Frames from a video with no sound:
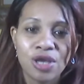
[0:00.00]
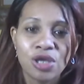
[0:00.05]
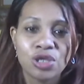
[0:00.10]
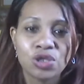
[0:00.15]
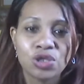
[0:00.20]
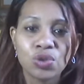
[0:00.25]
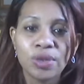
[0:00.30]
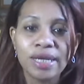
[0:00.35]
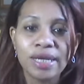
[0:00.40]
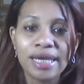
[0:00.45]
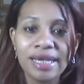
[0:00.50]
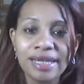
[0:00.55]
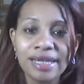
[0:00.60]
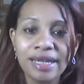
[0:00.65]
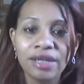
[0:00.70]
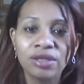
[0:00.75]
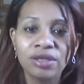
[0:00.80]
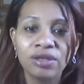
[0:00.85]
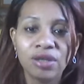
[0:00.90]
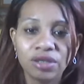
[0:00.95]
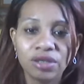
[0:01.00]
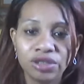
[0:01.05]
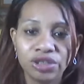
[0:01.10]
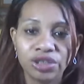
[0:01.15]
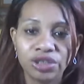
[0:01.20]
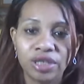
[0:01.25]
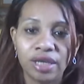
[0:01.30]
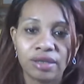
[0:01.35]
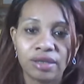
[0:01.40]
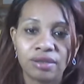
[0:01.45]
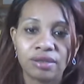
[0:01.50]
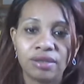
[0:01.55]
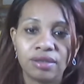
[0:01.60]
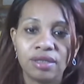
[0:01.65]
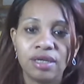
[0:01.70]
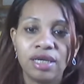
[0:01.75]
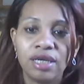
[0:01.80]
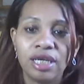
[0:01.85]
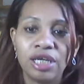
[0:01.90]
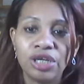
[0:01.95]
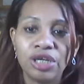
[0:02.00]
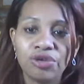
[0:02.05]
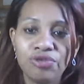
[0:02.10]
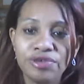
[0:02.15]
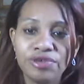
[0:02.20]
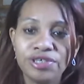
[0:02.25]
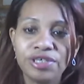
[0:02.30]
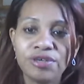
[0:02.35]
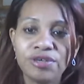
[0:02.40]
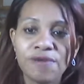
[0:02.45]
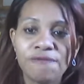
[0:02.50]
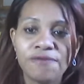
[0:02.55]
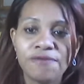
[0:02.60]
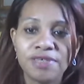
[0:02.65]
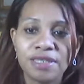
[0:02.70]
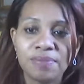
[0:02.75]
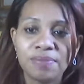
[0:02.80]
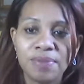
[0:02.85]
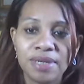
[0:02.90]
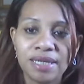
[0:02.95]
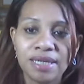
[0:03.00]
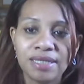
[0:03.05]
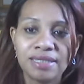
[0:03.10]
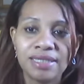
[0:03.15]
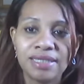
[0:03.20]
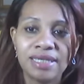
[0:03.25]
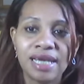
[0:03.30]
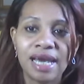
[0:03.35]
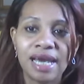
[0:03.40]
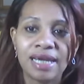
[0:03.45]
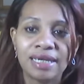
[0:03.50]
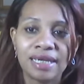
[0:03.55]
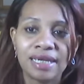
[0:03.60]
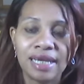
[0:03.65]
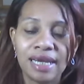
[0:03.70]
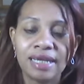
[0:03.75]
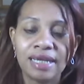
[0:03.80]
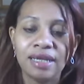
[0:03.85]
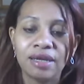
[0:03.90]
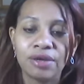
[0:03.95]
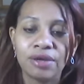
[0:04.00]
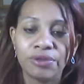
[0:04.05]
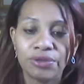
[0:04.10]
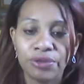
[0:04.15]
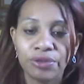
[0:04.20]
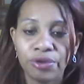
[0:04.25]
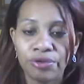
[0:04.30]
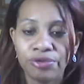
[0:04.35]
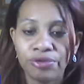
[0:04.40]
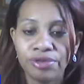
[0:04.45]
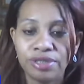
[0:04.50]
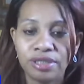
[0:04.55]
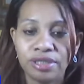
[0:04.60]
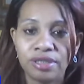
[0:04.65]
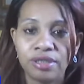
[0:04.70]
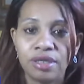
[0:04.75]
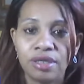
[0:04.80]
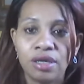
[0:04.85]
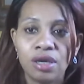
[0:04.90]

So, in a nutshell, increasing your visibility and gaining authority,